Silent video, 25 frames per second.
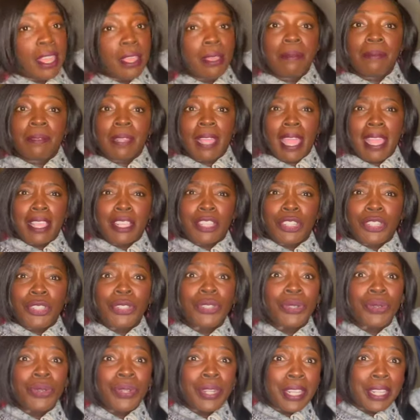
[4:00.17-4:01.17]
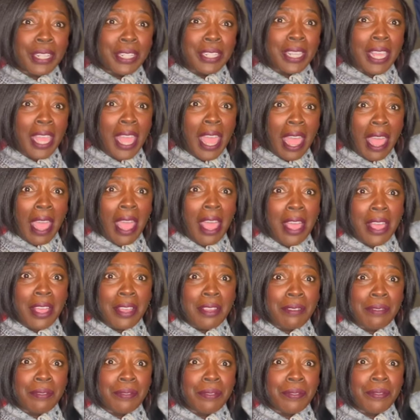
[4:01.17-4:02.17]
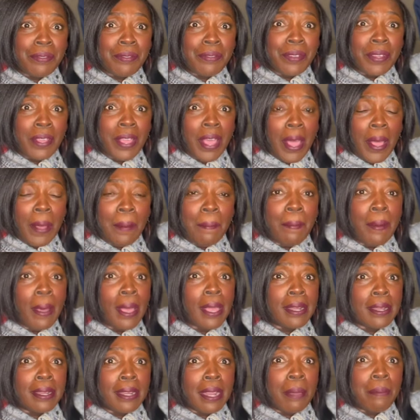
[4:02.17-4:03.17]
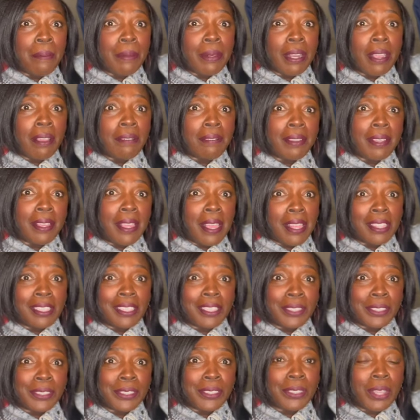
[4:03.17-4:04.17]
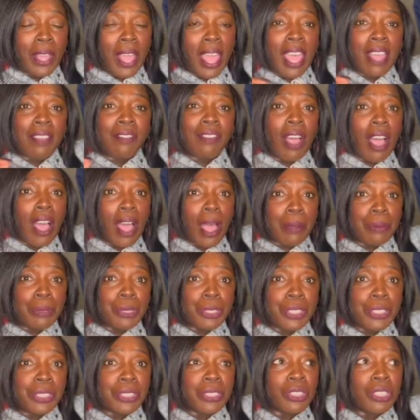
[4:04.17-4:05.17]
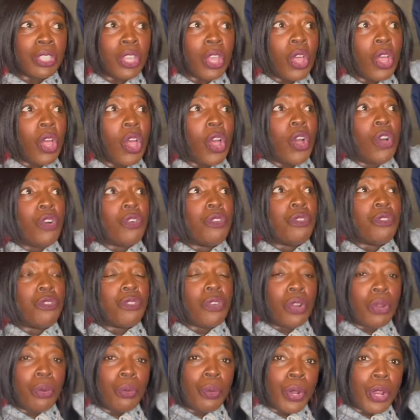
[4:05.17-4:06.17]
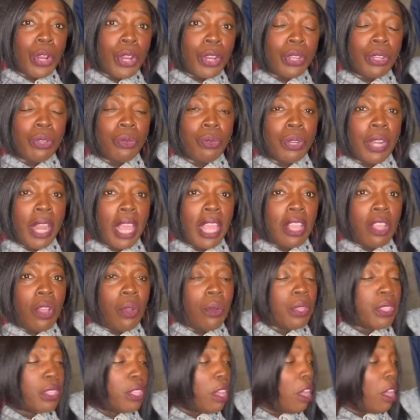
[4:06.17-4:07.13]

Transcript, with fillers: am like shooting to have a button up in every color. So I have options for work when I go in the